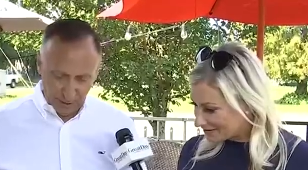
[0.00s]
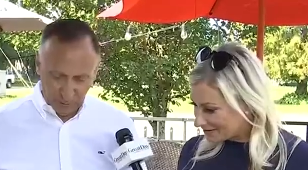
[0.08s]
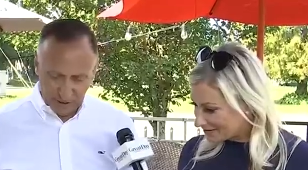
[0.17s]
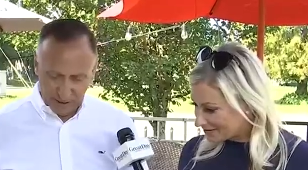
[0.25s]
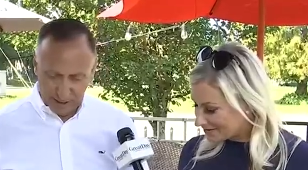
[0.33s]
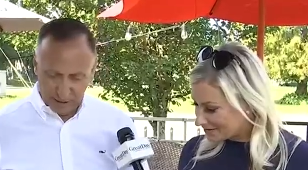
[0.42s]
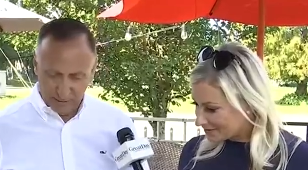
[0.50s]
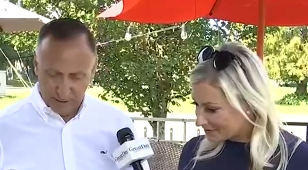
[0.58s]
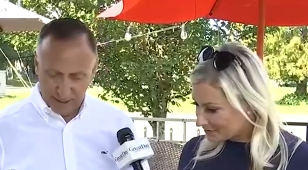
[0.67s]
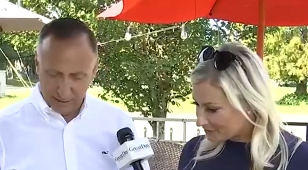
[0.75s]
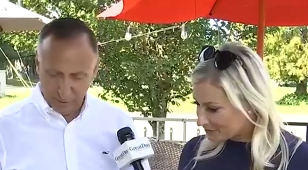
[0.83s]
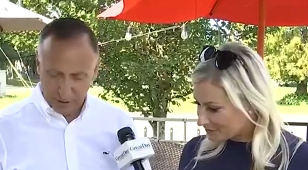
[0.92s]
Speaker 1: with uh, my
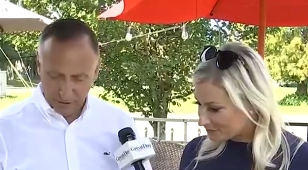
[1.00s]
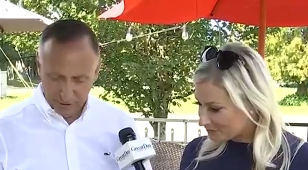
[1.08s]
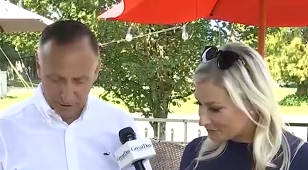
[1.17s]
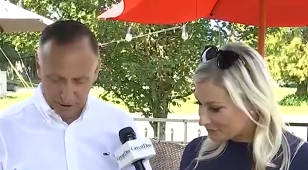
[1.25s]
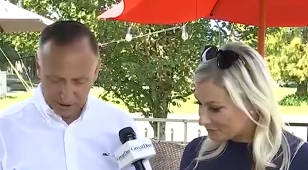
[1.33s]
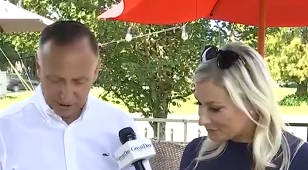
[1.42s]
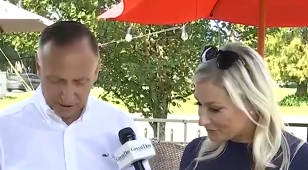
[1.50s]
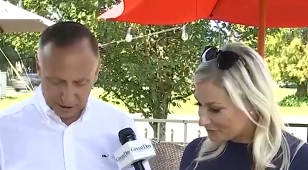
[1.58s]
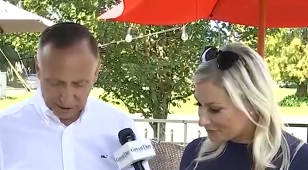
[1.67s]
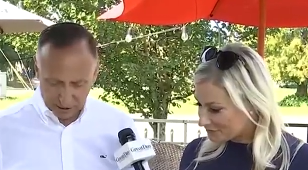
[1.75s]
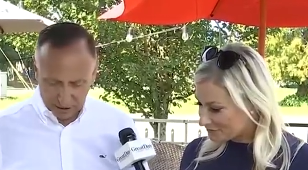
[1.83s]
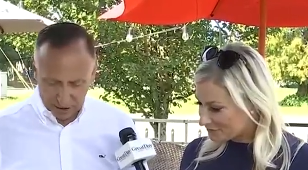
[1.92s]
brother-in-laws and
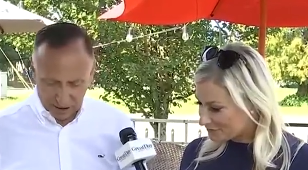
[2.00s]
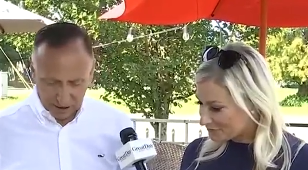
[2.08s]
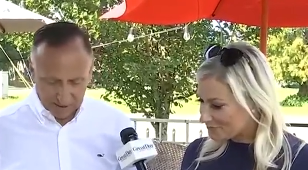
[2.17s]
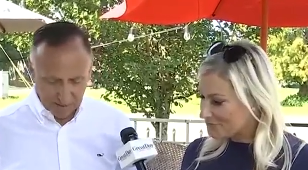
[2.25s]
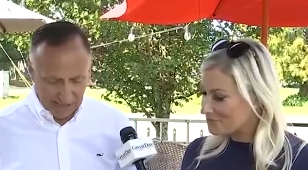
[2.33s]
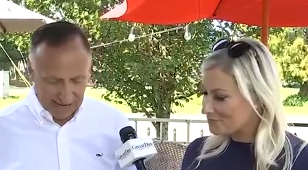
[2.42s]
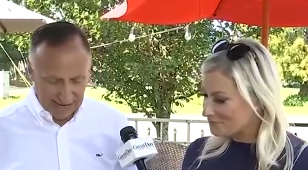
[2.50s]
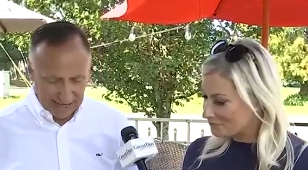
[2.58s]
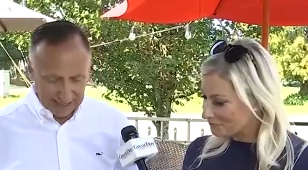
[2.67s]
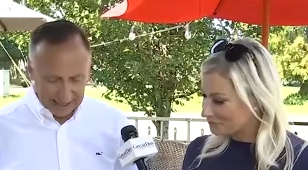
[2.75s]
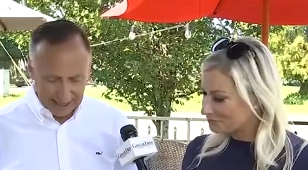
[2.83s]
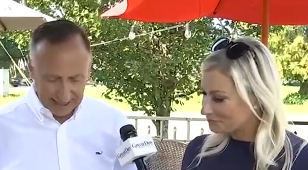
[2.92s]
sister-in-laws, mm -hmm.
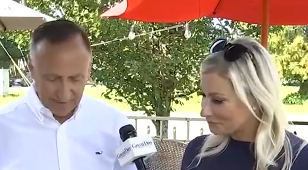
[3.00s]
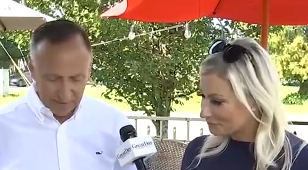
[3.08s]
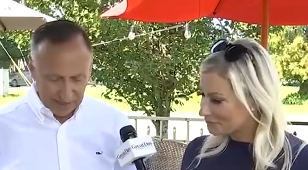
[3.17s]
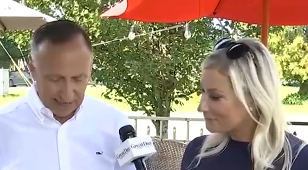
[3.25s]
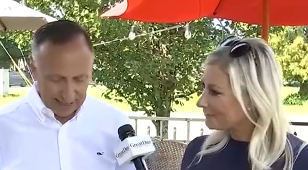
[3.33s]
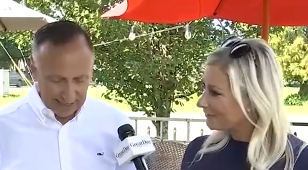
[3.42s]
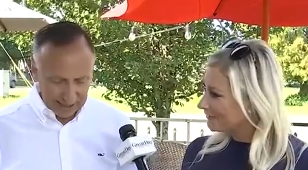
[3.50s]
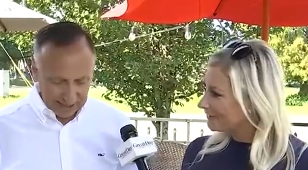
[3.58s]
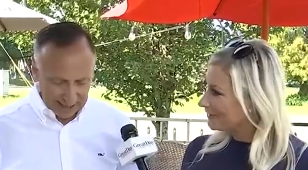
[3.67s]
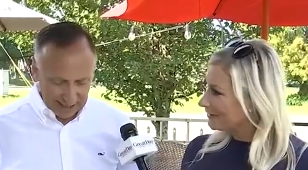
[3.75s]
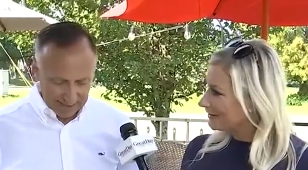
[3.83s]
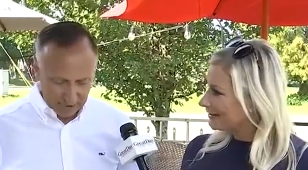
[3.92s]
and uh, I guess they
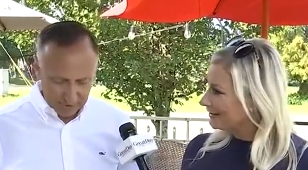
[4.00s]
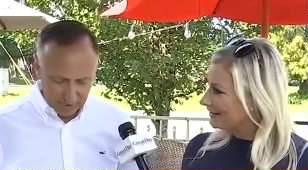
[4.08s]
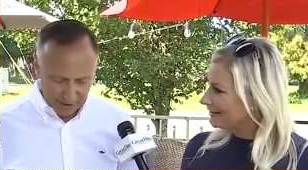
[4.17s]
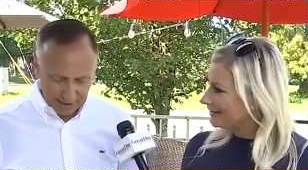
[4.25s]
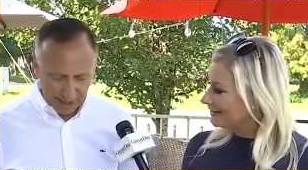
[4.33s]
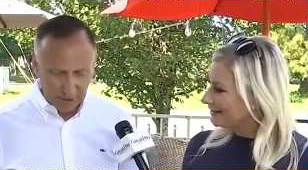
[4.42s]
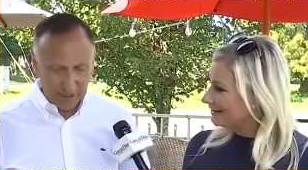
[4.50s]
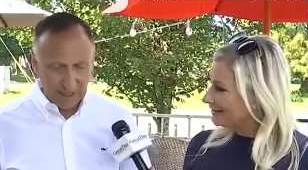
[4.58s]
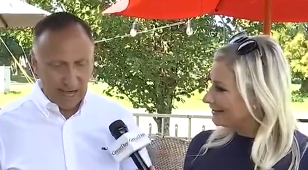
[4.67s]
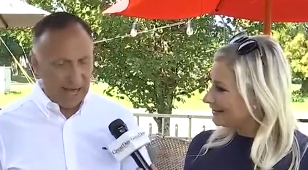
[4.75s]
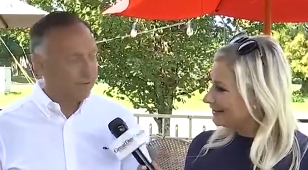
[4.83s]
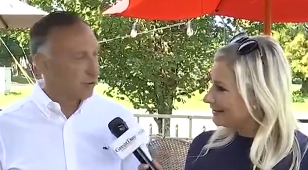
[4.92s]
never in Italy
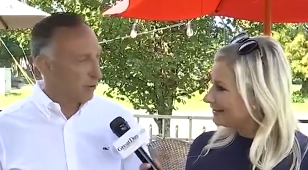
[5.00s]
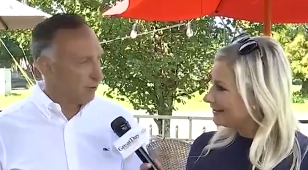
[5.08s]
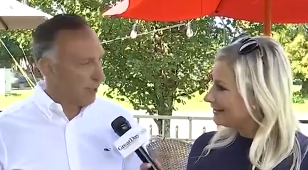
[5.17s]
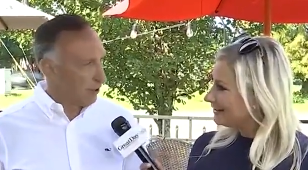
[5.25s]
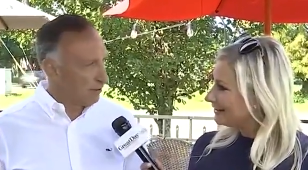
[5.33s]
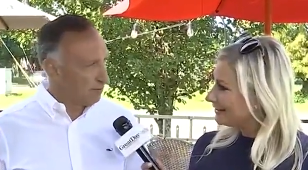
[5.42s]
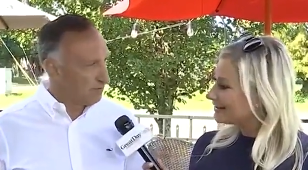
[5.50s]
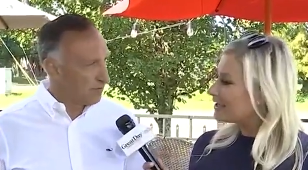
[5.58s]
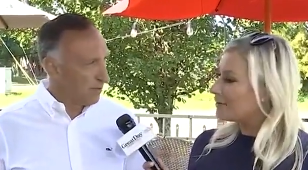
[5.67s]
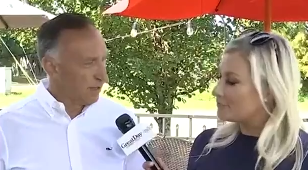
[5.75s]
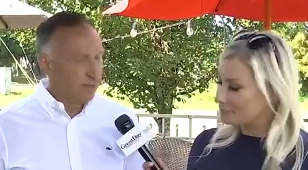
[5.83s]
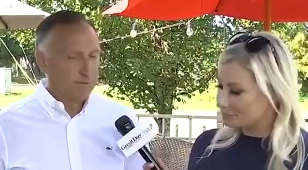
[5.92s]
after a meal. Yep.
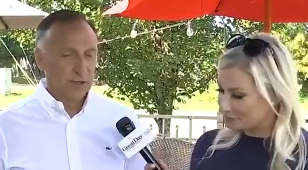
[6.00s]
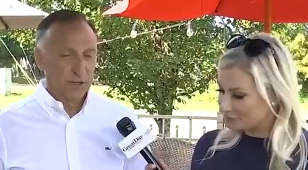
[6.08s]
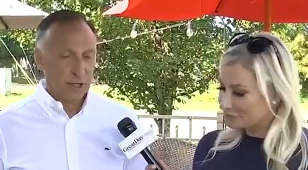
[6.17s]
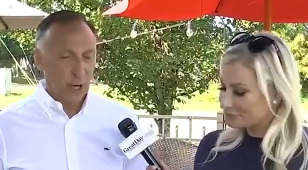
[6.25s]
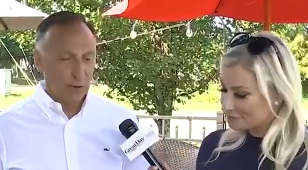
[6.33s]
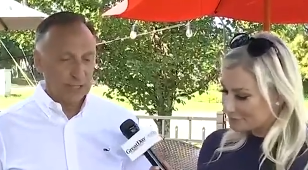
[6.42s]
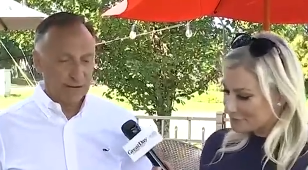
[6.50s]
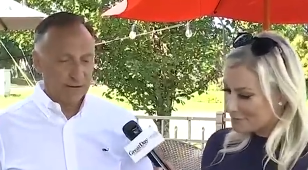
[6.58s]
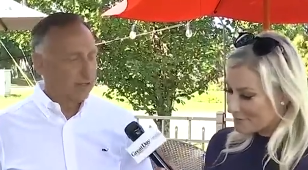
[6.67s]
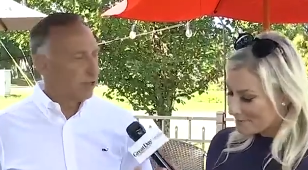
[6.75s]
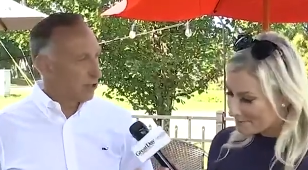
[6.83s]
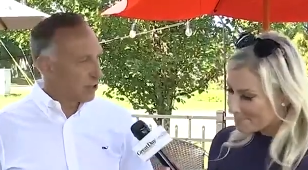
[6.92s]
You always have a
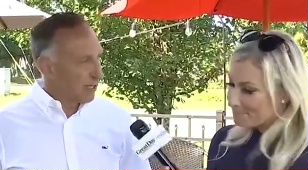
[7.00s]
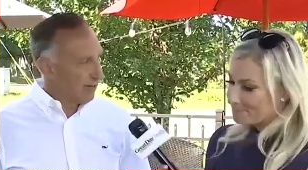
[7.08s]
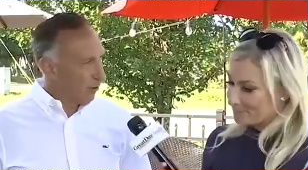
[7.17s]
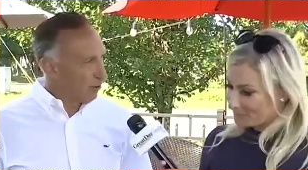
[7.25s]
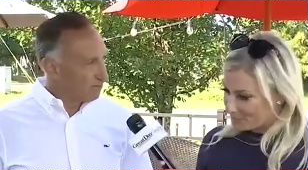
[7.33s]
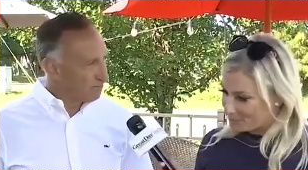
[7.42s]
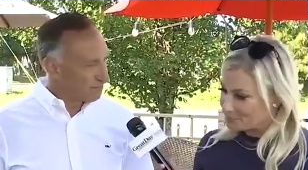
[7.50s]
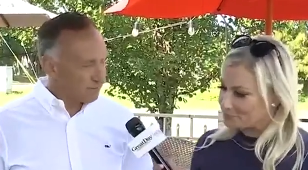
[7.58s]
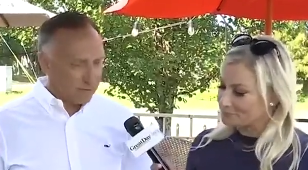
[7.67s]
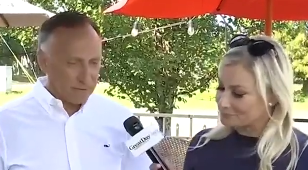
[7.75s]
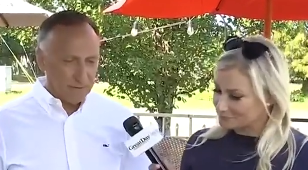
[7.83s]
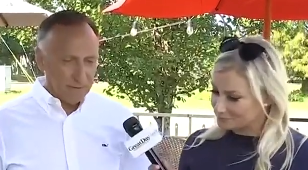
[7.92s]
digestivo. Mm -hmm
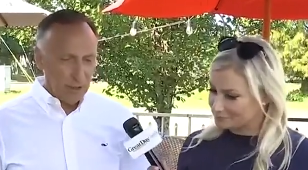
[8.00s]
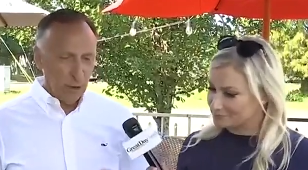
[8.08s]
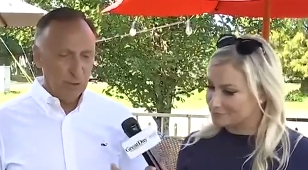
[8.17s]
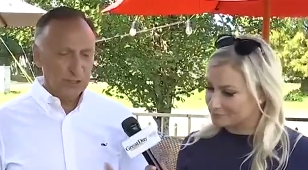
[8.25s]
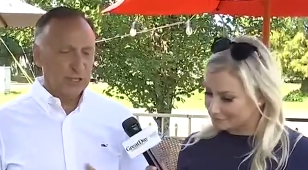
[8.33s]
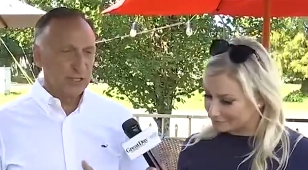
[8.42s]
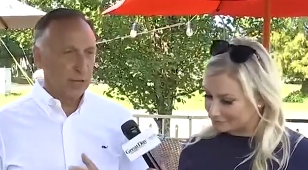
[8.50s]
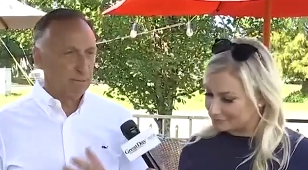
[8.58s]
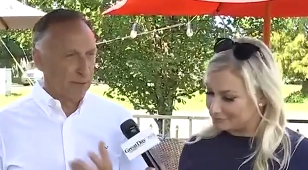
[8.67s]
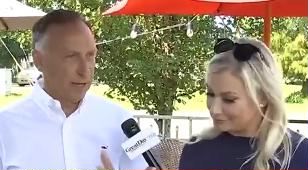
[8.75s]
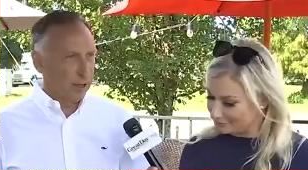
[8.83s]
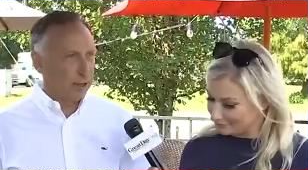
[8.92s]
which is a
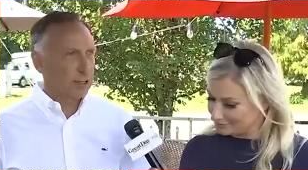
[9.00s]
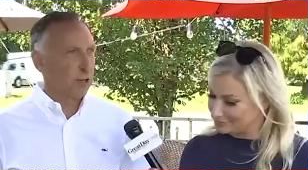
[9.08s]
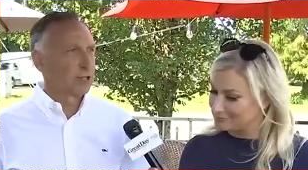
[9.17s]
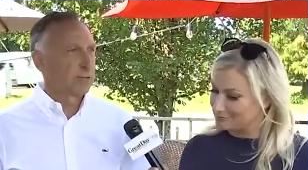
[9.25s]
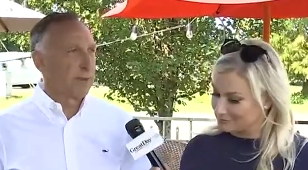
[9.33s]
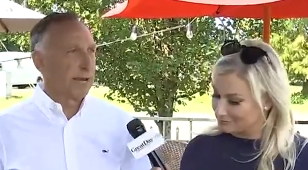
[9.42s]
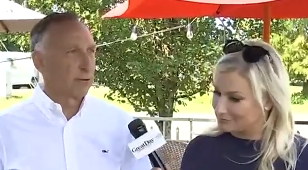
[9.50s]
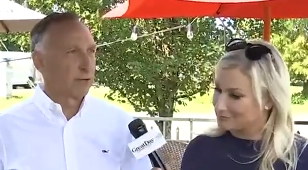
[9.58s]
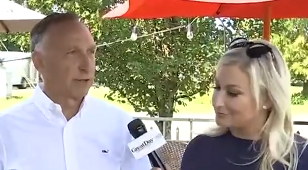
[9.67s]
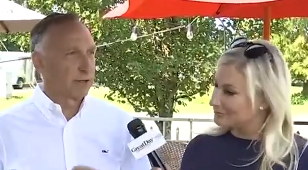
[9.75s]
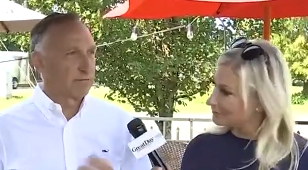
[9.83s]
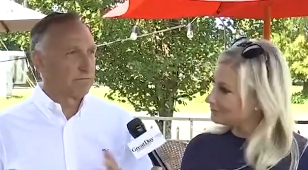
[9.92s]
bitter. So it's made with
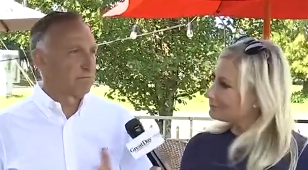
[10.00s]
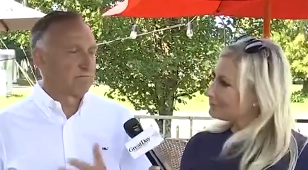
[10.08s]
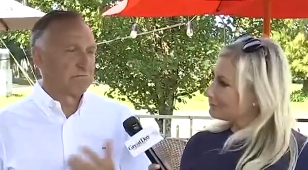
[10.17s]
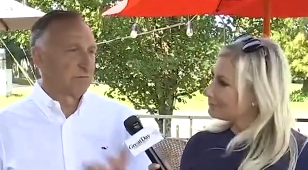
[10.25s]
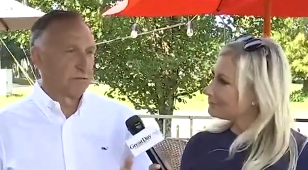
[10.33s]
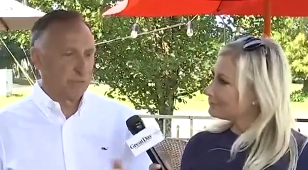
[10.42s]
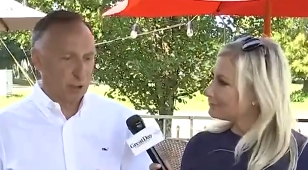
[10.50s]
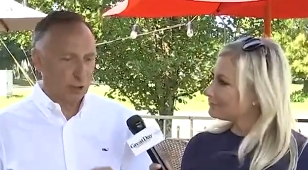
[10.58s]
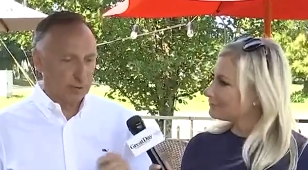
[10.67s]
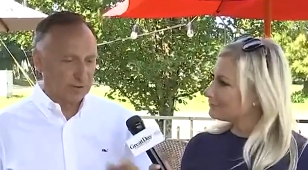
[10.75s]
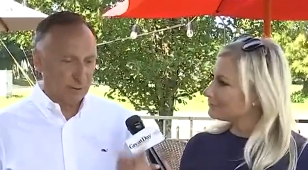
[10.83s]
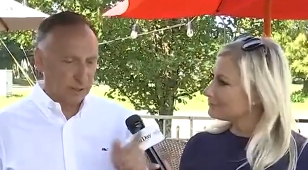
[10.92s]
herbs
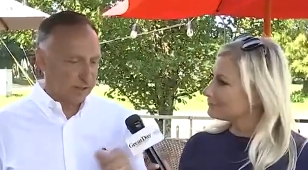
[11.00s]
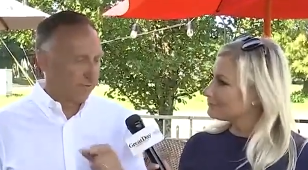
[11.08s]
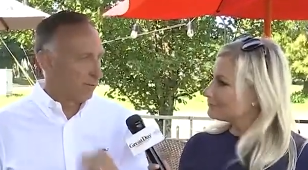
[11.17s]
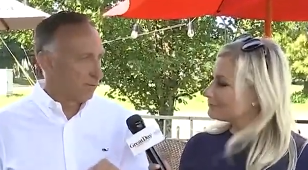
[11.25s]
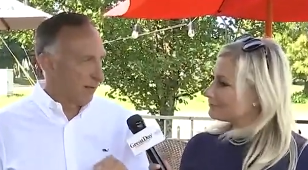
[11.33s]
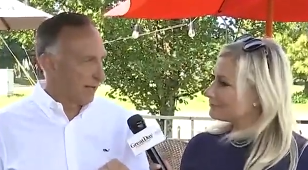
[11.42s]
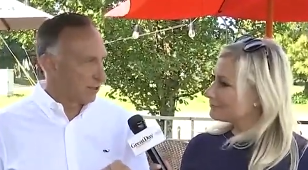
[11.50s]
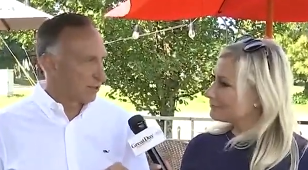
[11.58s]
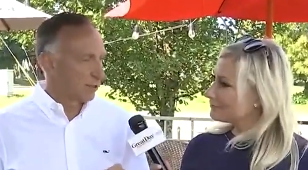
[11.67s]
from the different places.